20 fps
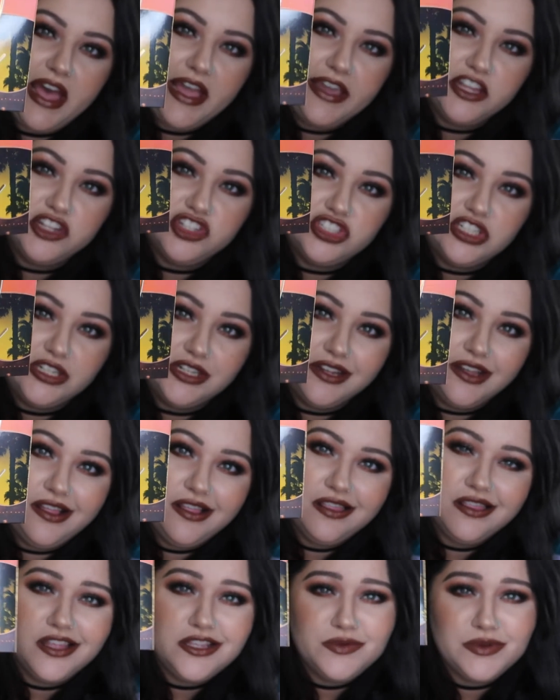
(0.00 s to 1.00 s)
packaging.
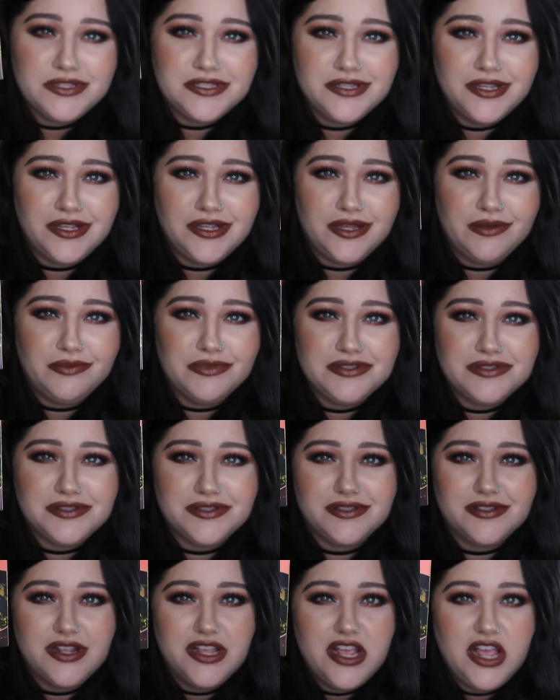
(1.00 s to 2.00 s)
That's what's up.
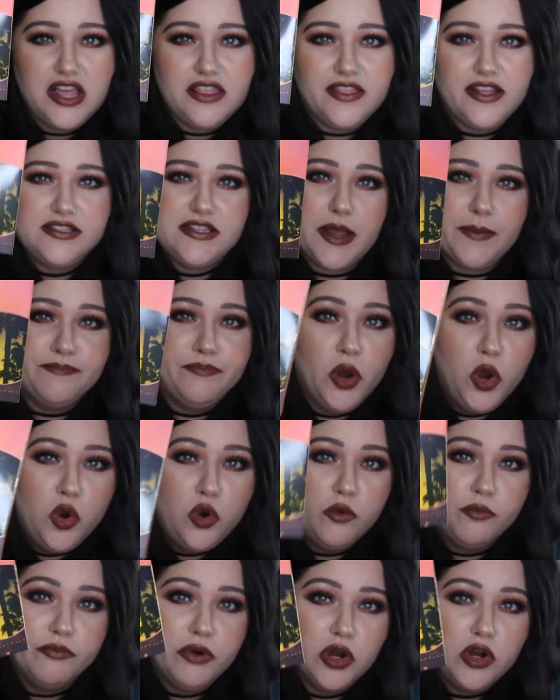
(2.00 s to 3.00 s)
That's like
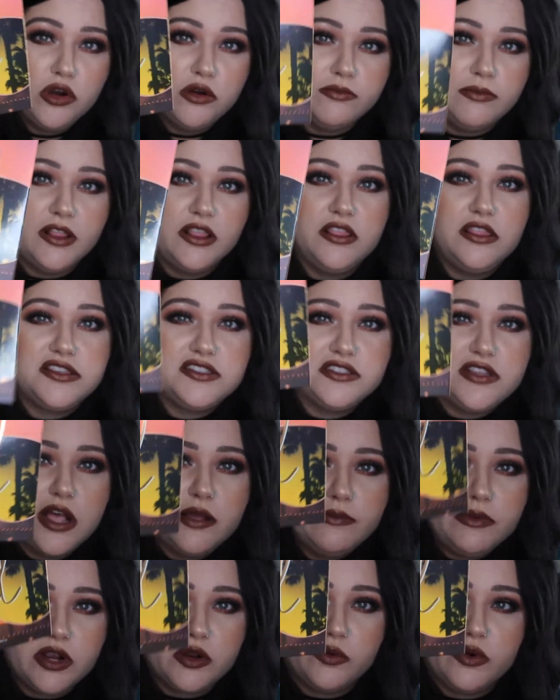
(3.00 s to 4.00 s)
boom, boom,
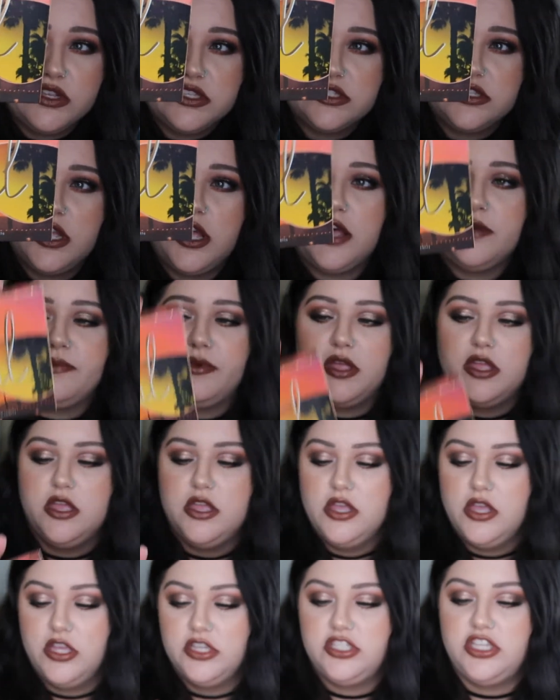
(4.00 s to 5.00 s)
summer, what's up?
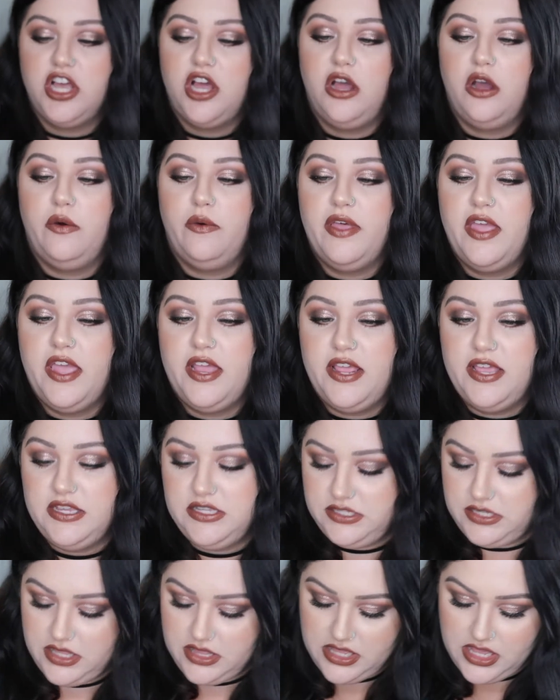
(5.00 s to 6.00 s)
So it
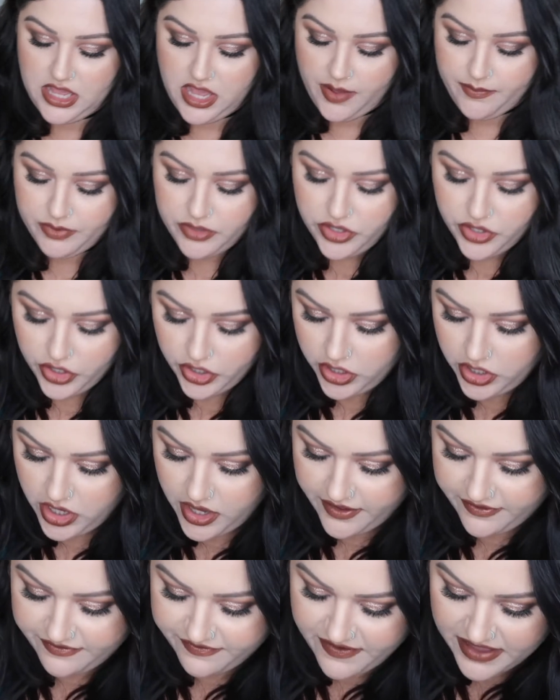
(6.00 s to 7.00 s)
is the
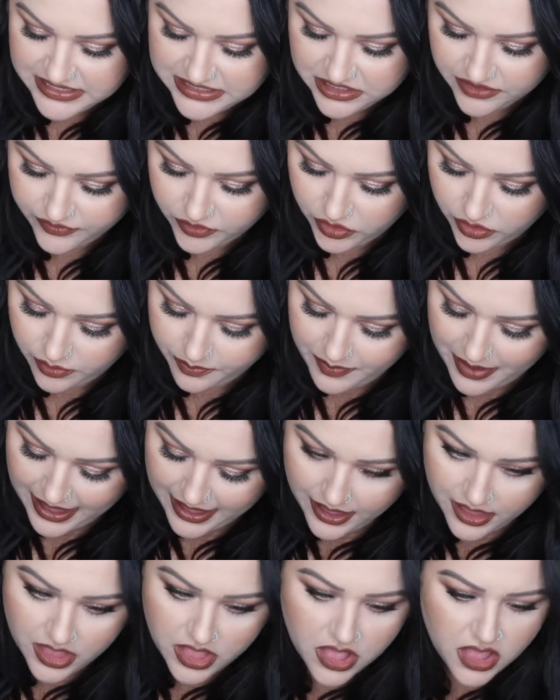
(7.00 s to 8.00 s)
Pure Festival.
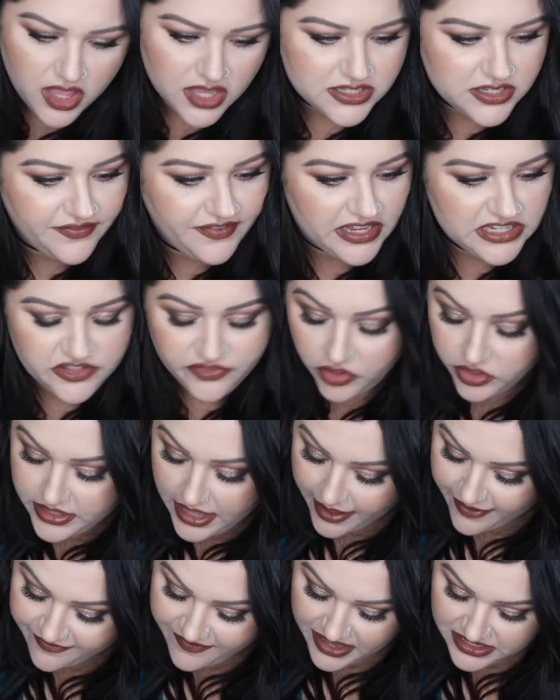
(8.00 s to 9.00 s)
Is it Festival?
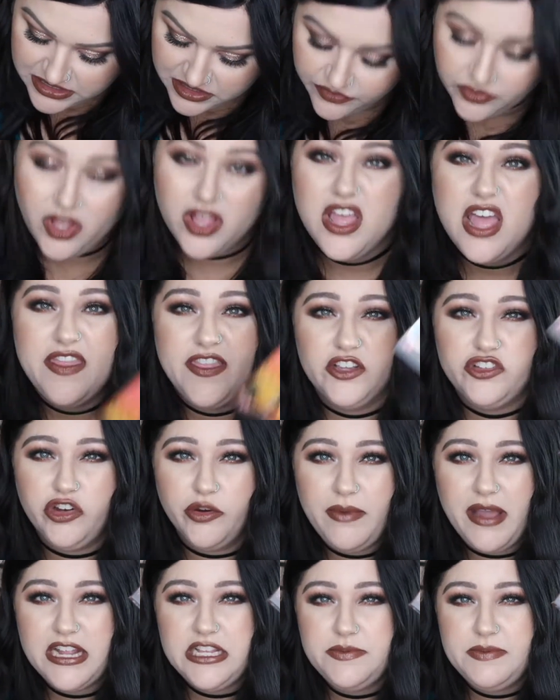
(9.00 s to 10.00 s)
Yeah, Festival. This
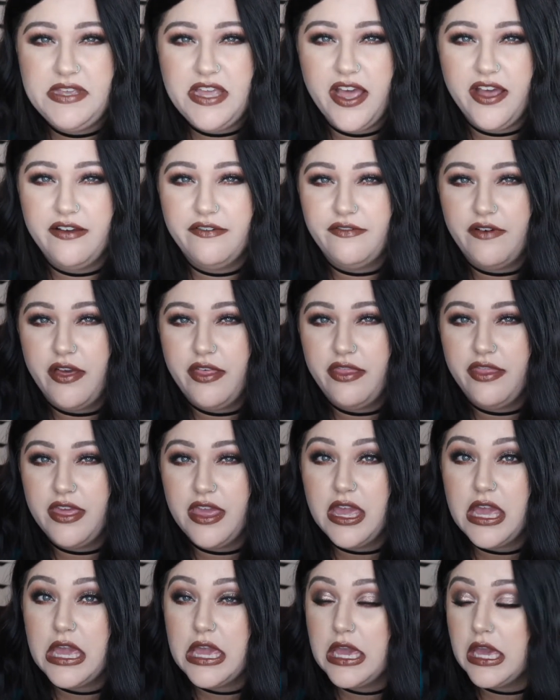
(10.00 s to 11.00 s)
reminds me of
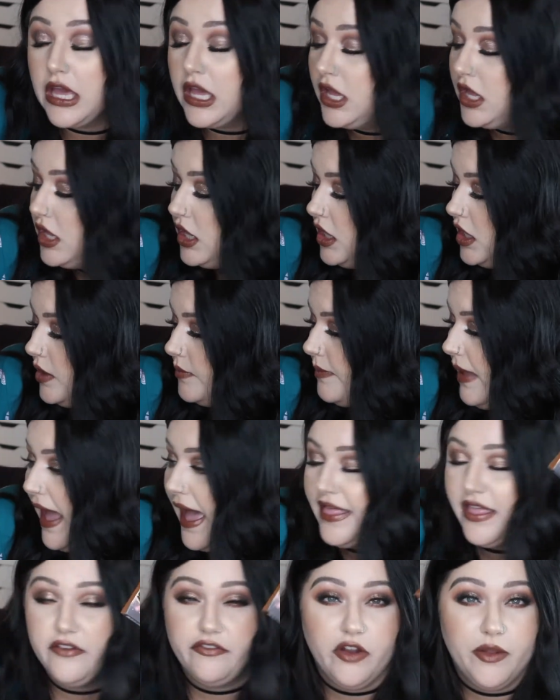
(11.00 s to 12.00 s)
the
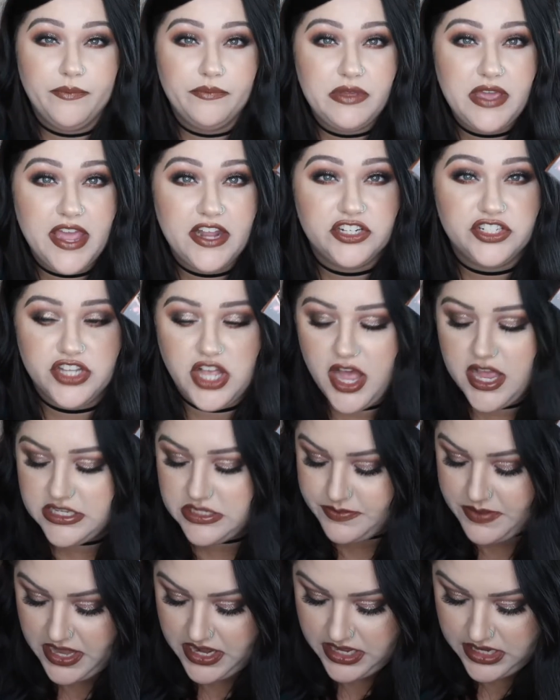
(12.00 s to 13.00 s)
palette from BH
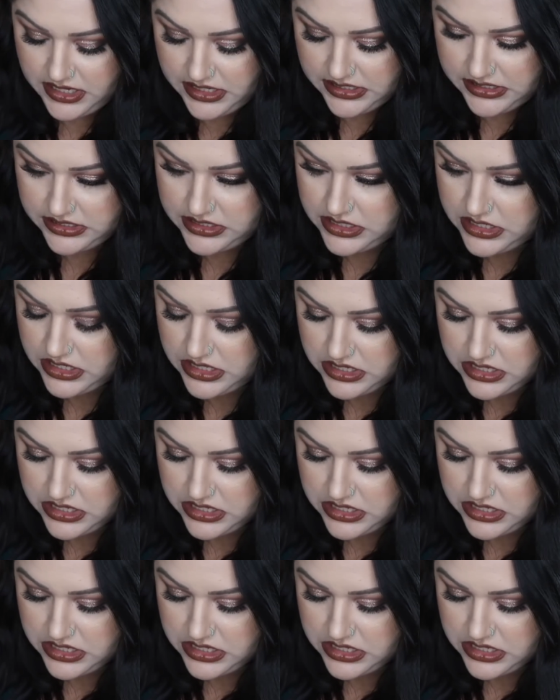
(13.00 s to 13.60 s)
Cosmetics.